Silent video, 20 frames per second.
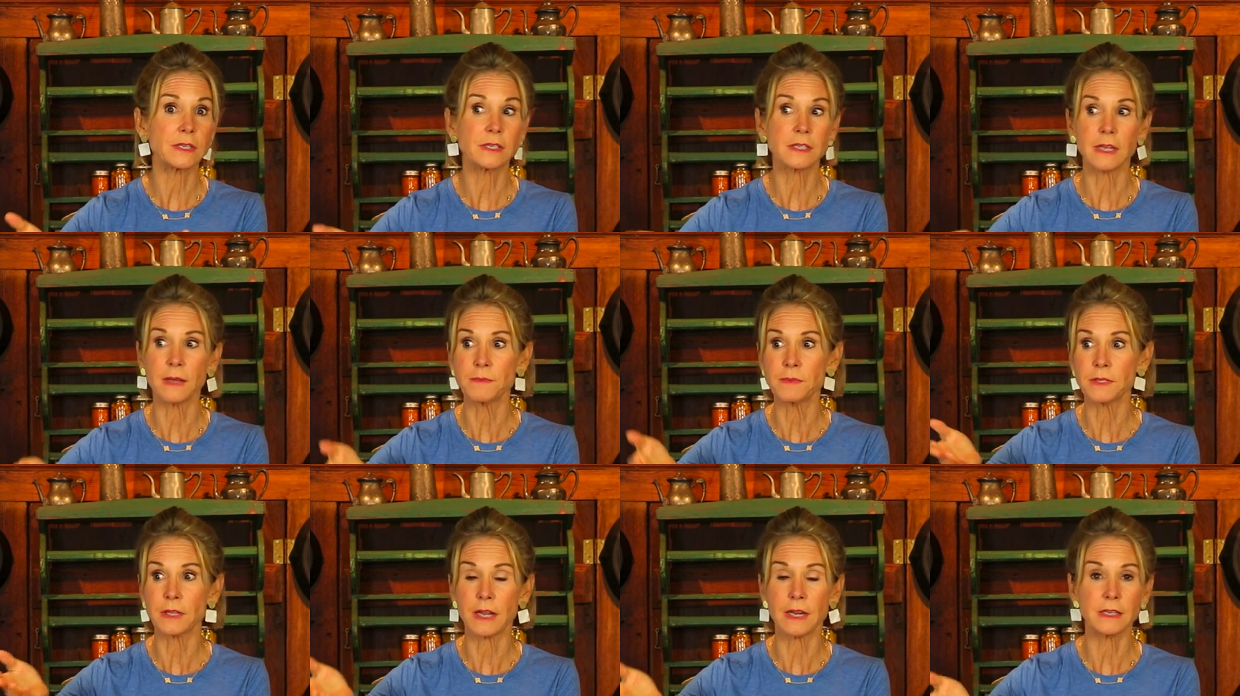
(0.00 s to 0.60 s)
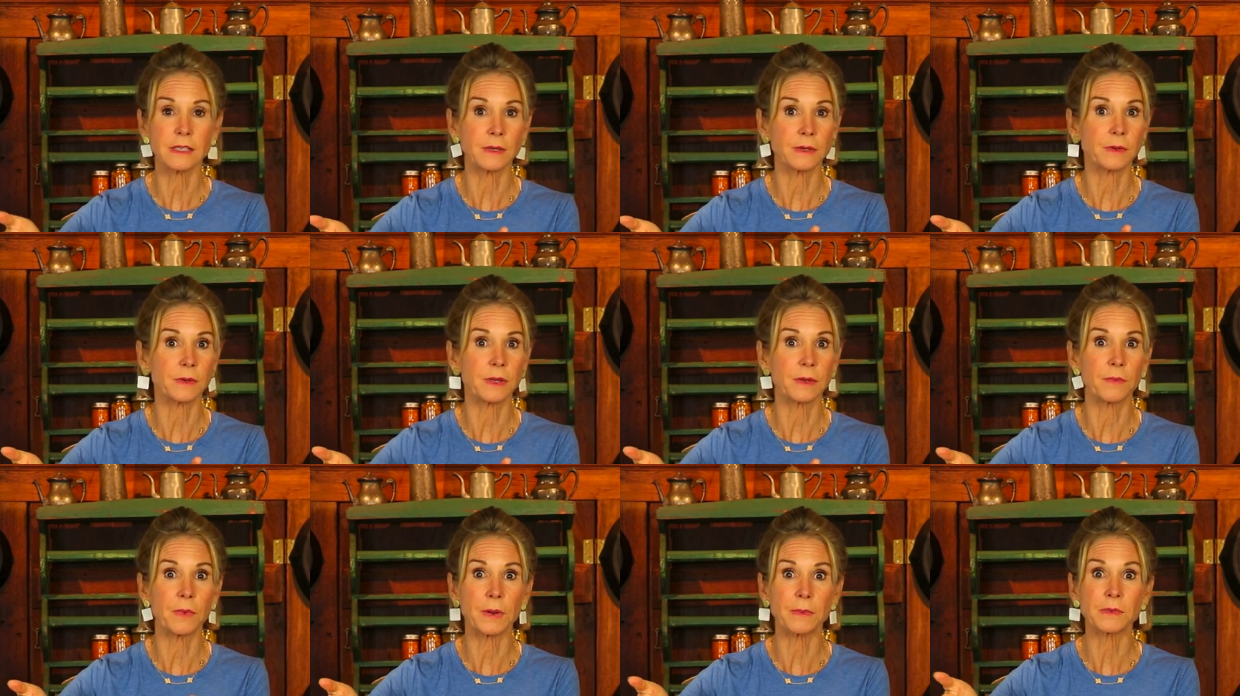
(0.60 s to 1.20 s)
In some studies, it
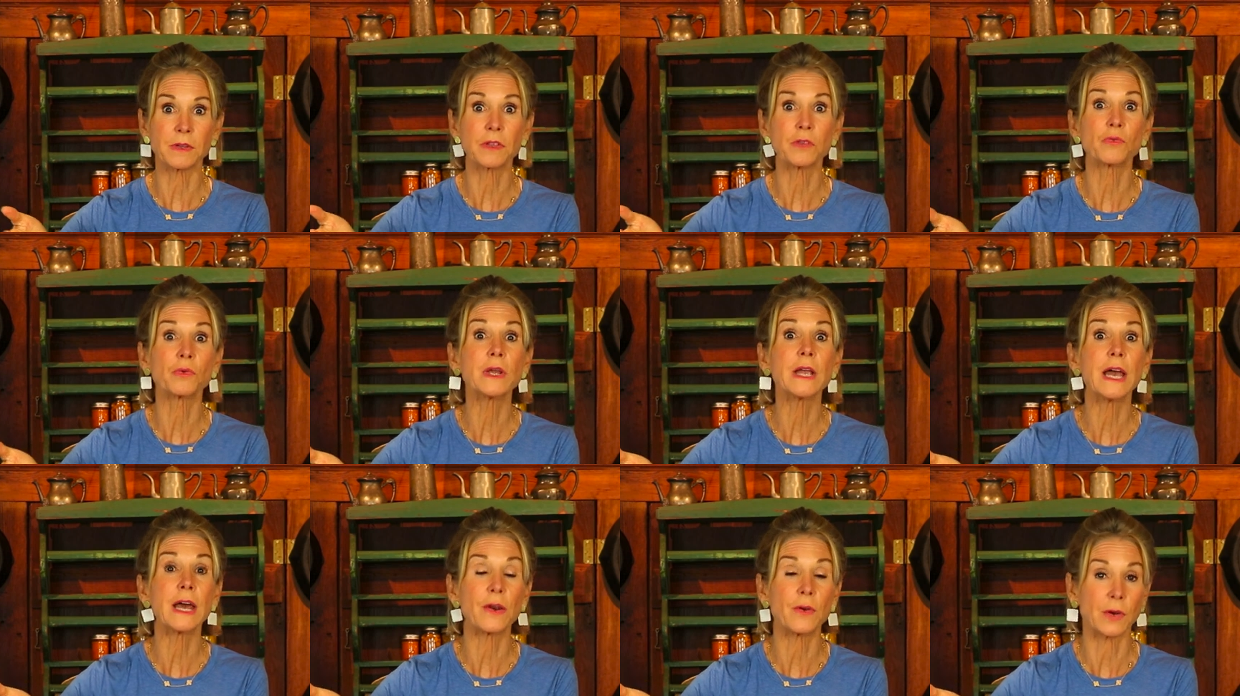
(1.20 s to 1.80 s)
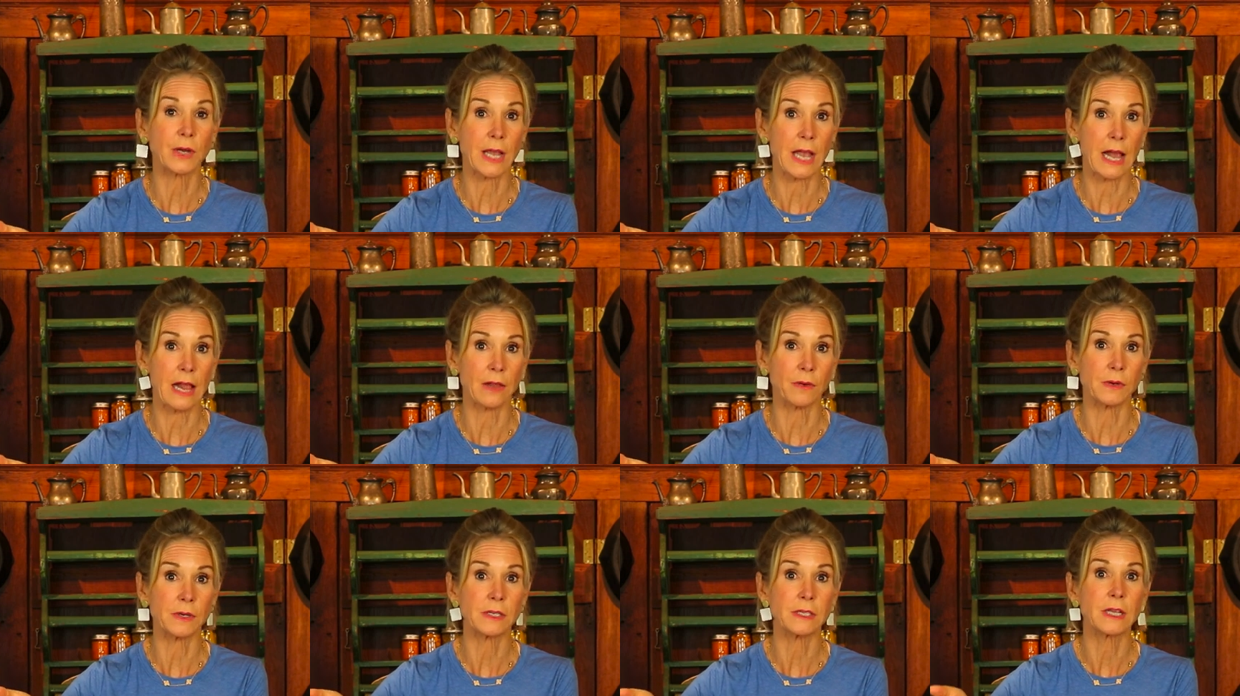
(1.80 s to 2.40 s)
went up to 300
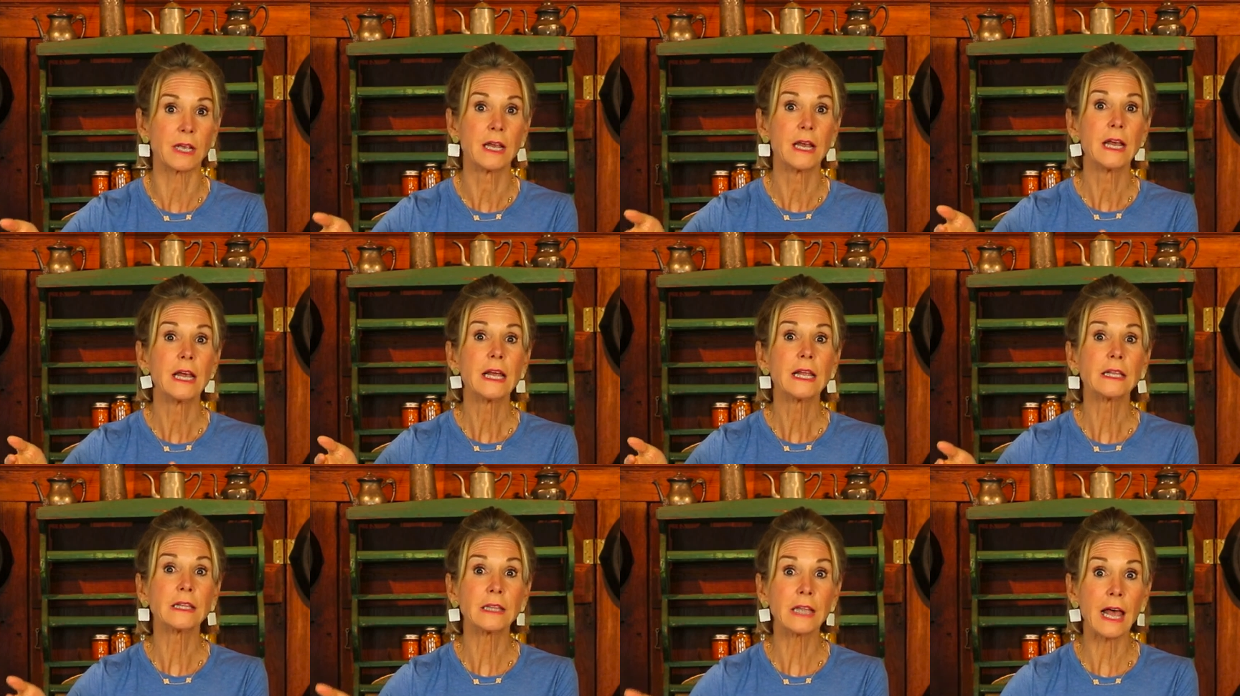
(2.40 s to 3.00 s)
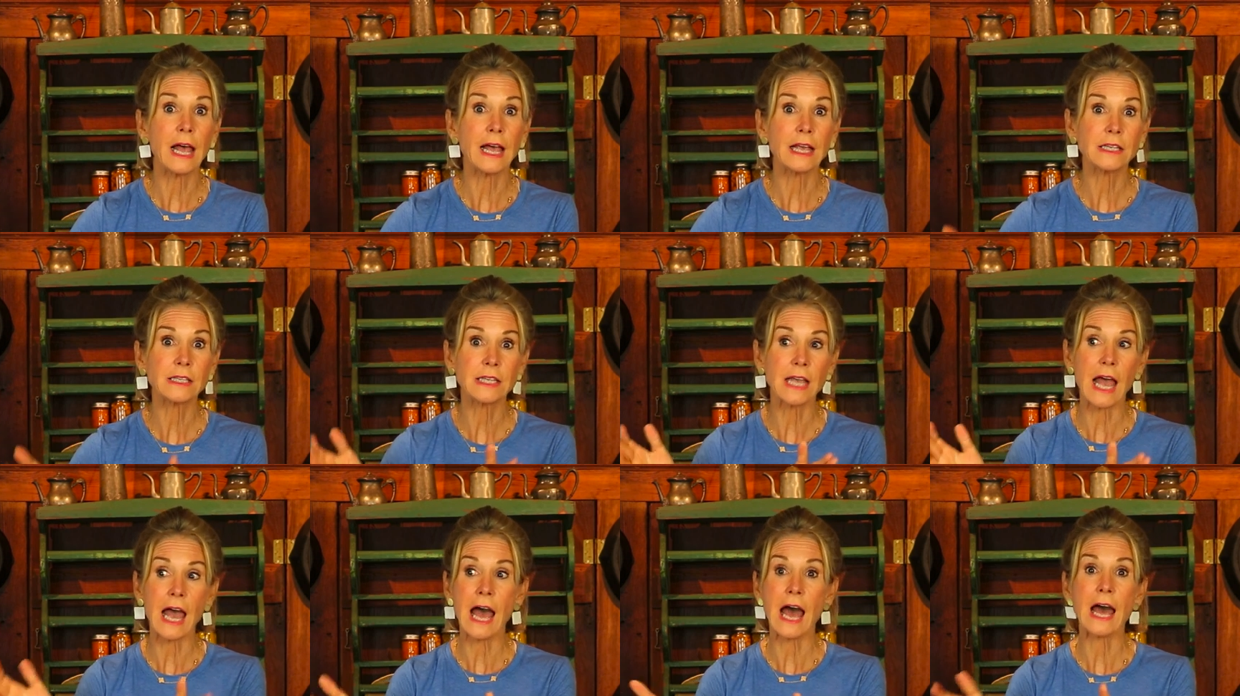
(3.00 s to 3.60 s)
calories
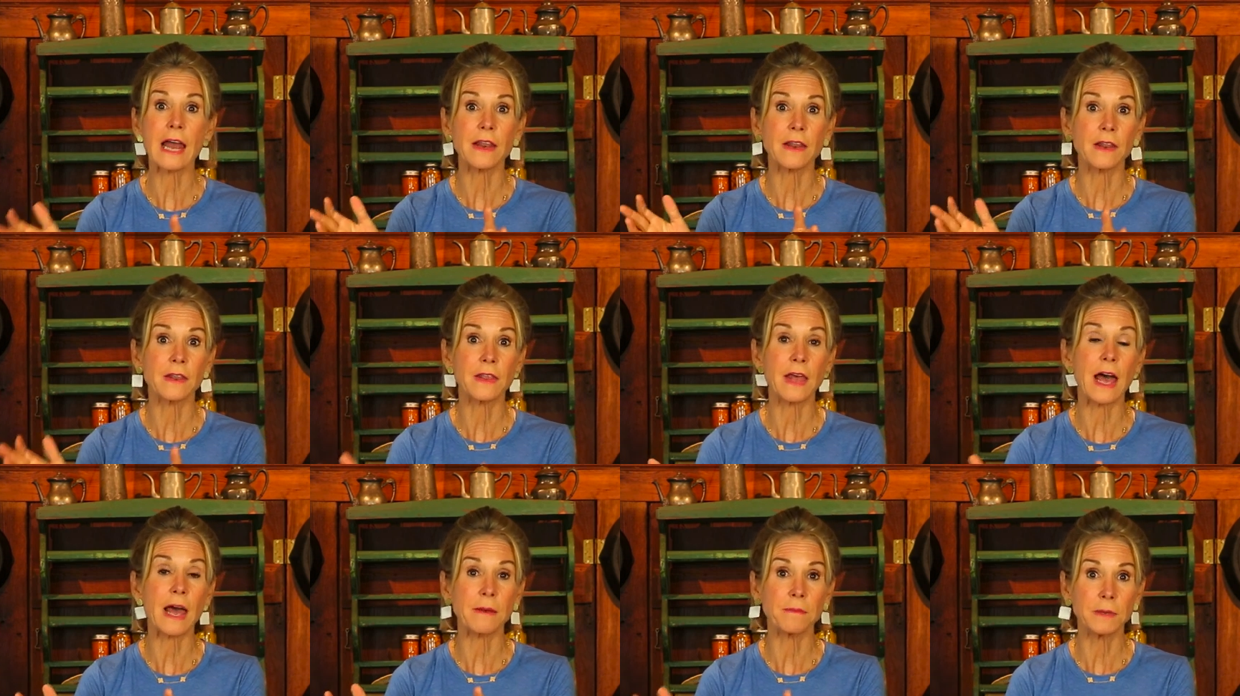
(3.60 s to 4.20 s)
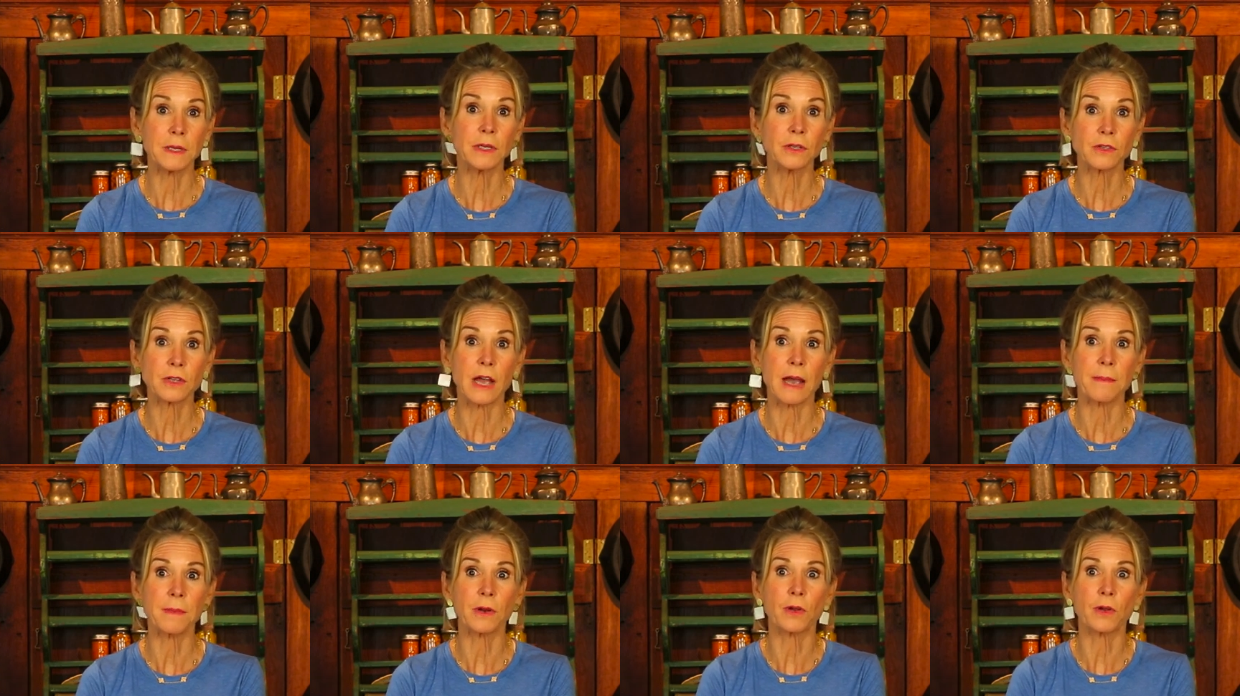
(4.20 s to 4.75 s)
less at that mealtime.